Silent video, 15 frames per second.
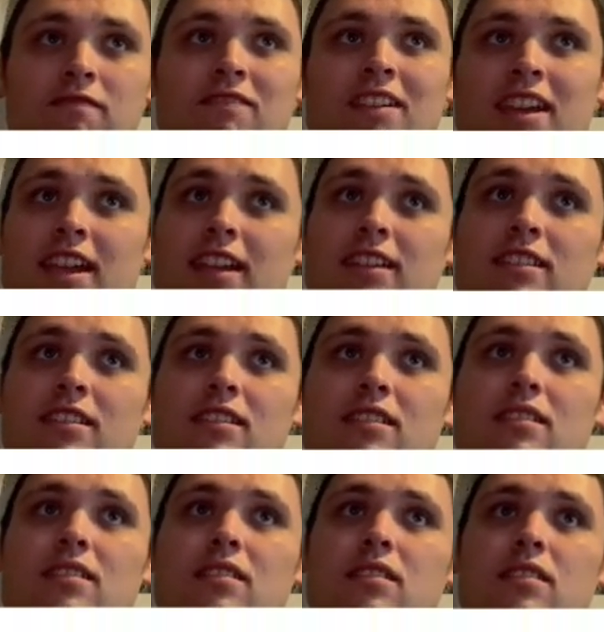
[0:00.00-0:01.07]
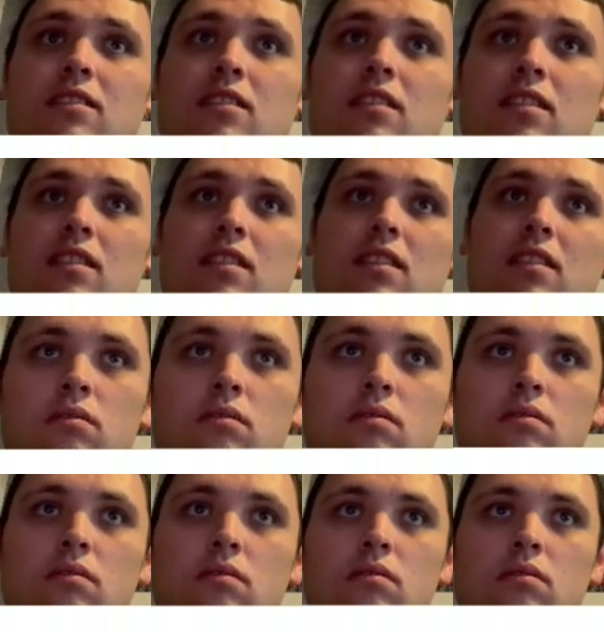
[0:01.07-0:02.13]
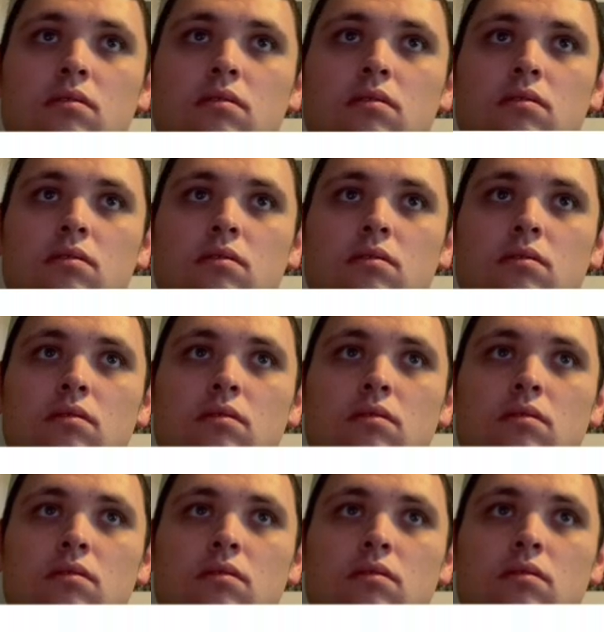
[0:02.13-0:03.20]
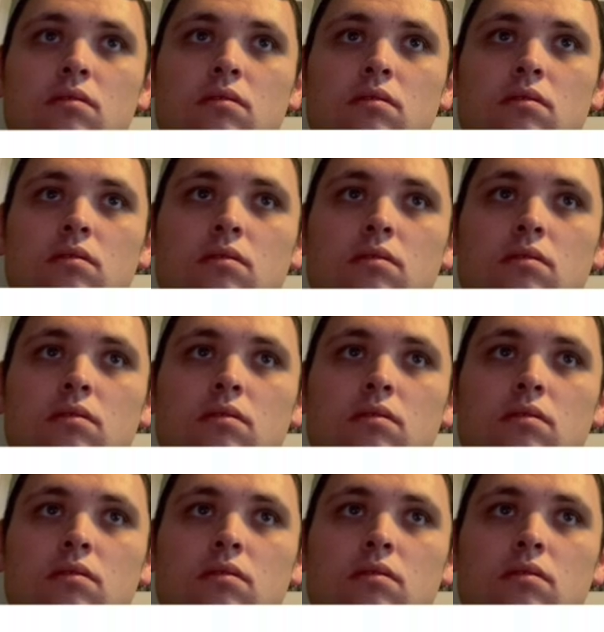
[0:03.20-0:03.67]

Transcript: (no one is talking)